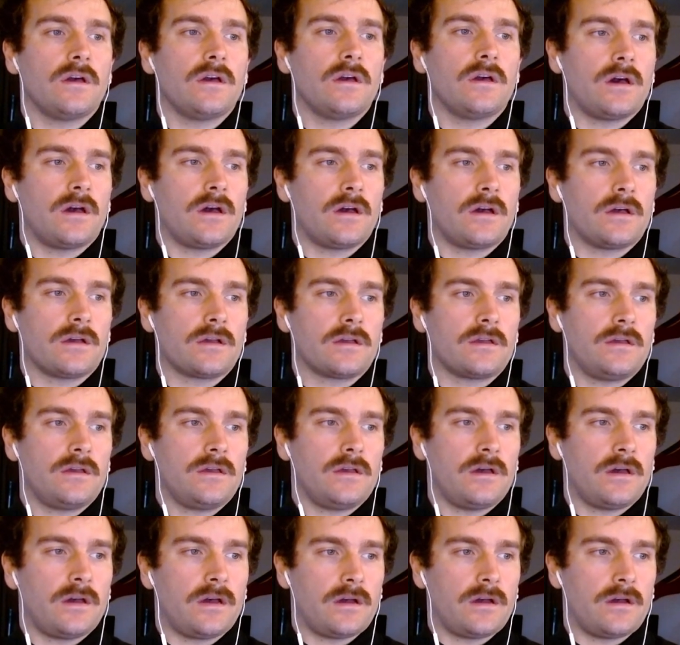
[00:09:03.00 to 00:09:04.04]
uh,
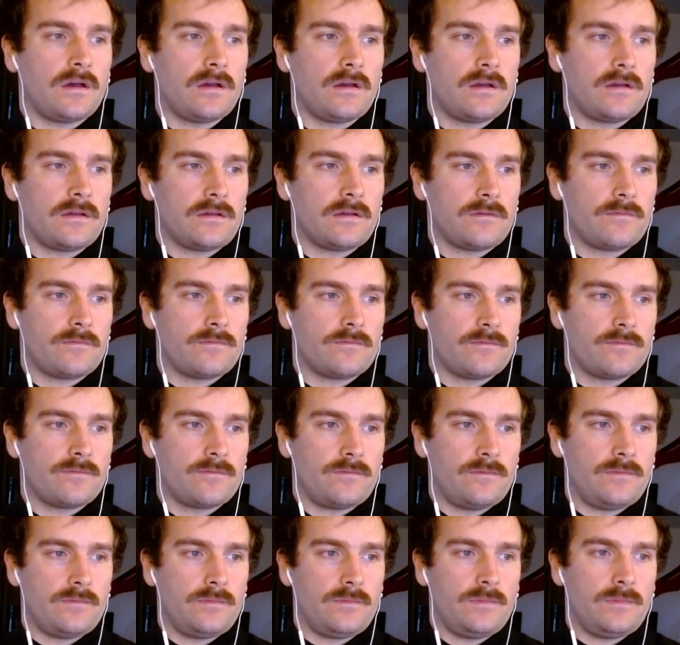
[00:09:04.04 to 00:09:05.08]
uh,
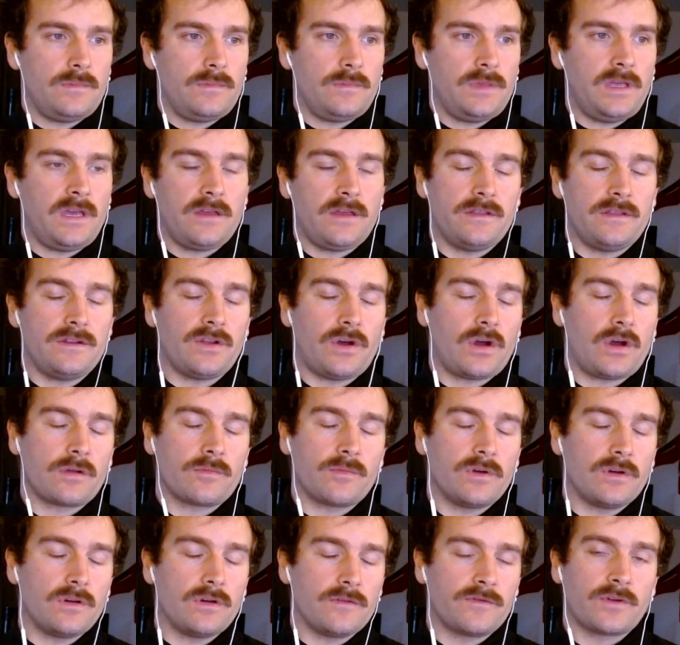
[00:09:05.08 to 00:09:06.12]
yeah, the
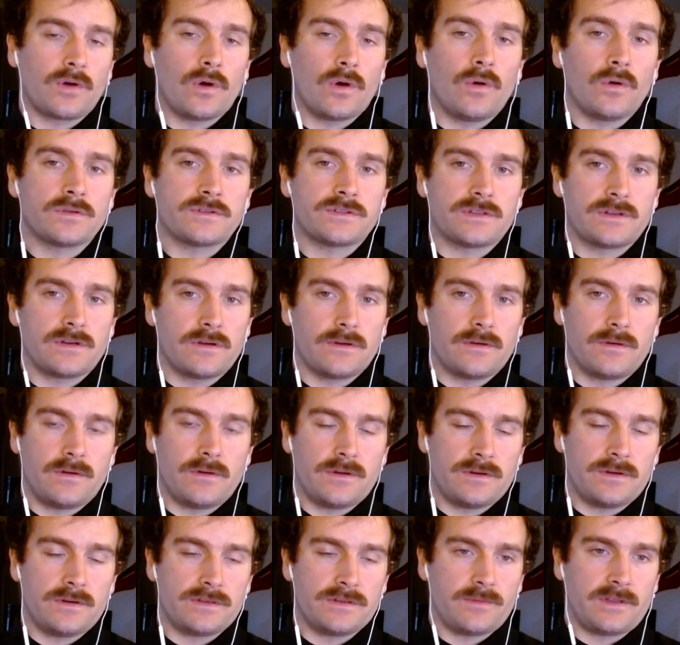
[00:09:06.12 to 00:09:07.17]
dogma of cults
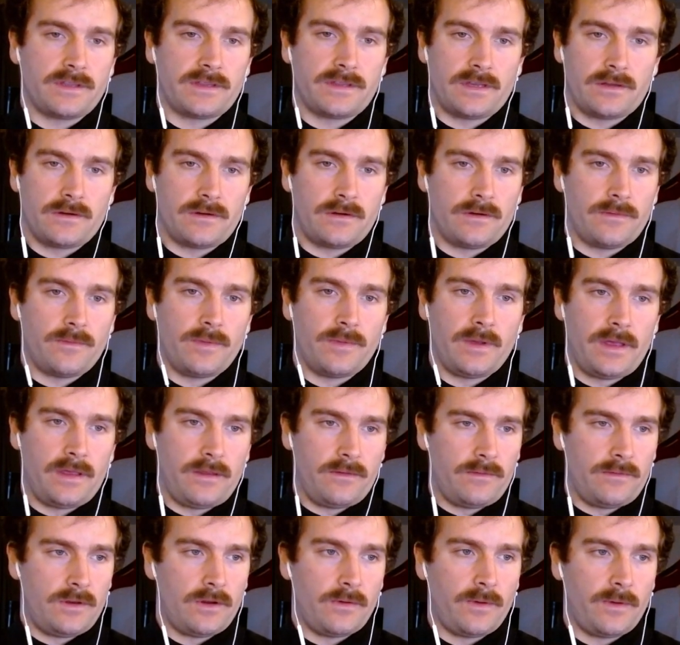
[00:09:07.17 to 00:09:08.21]
or something like that, or
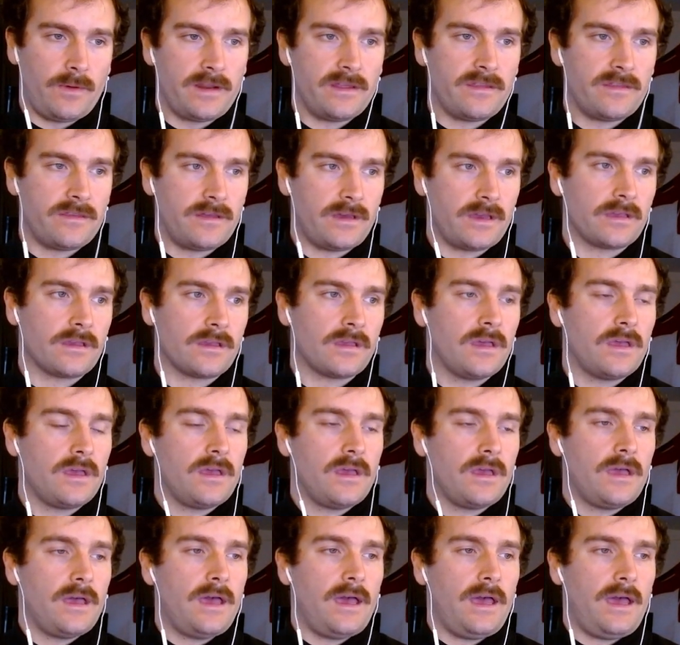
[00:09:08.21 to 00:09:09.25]
anything.
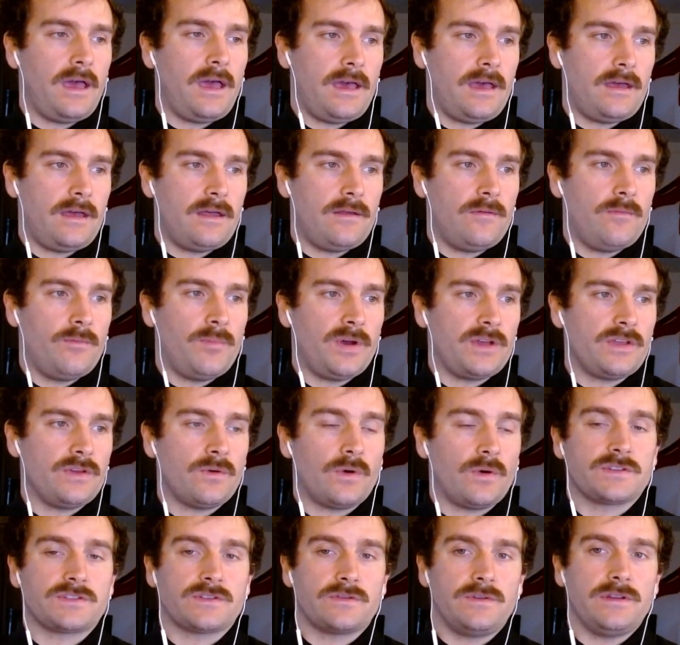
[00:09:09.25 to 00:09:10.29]
And but you
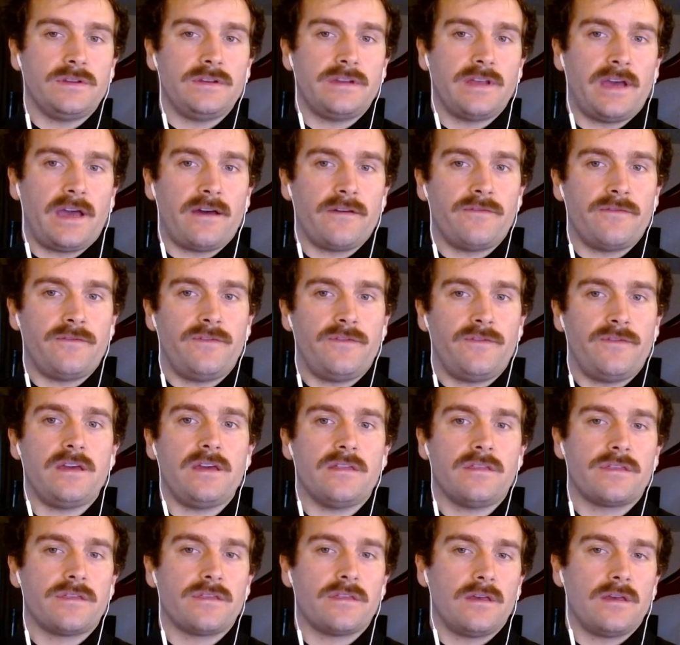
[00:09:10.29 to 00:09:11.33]
also need to have
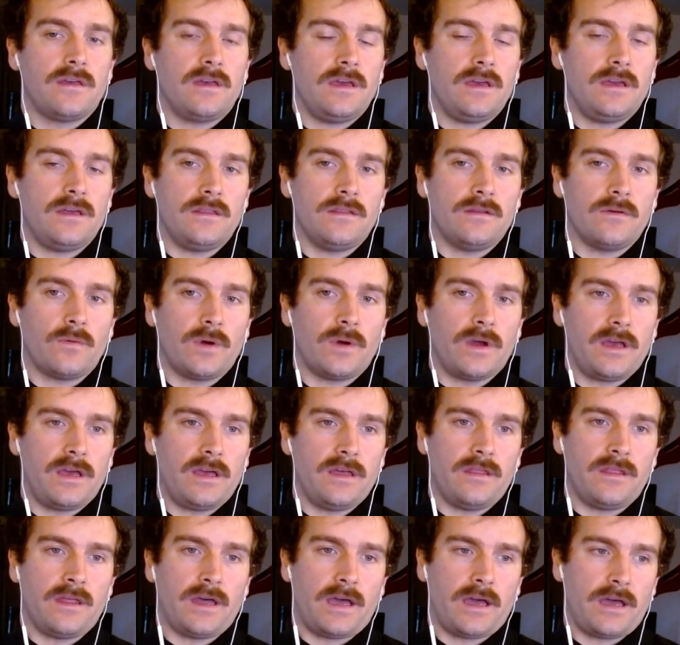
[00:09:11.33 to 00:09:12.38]
faith in the
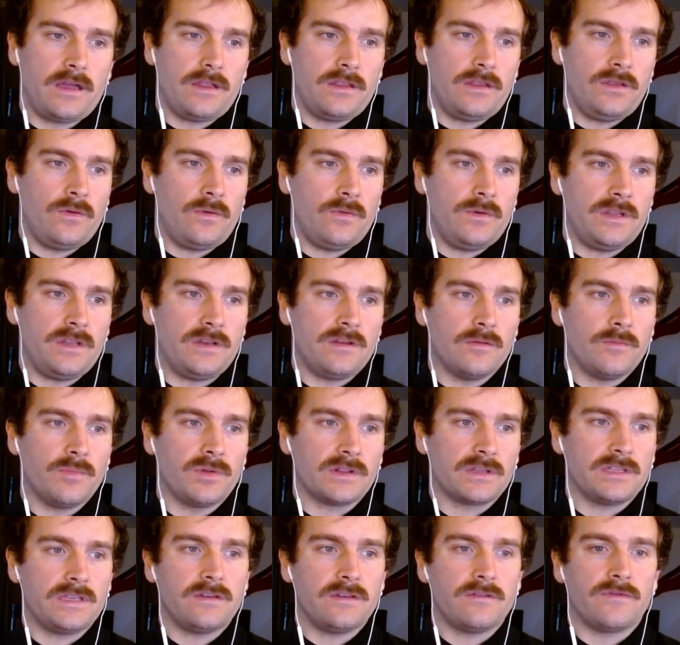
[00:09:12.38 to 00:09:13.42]
way that you need to
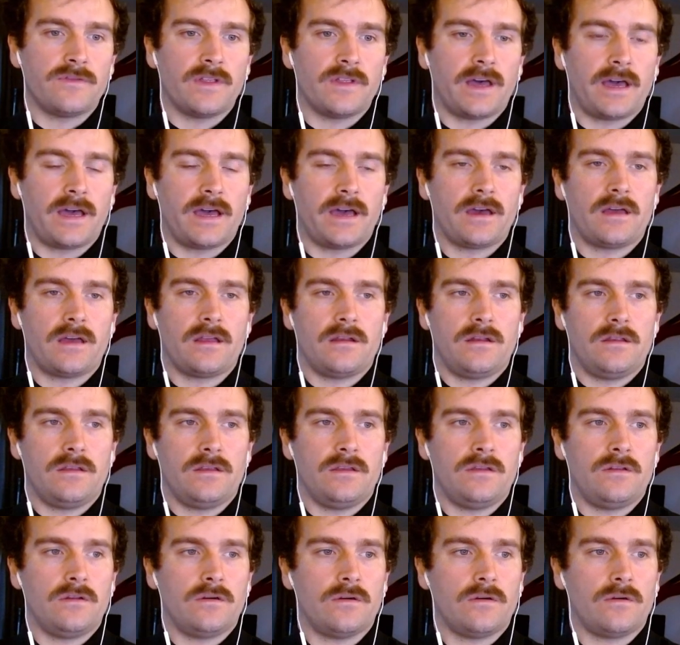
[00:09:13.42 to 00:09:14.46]
believe that
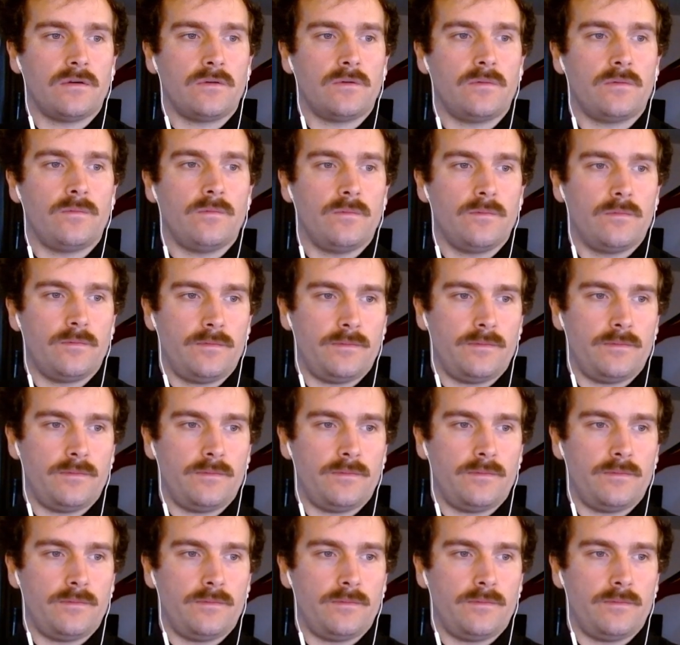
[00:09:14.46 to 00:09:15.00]
your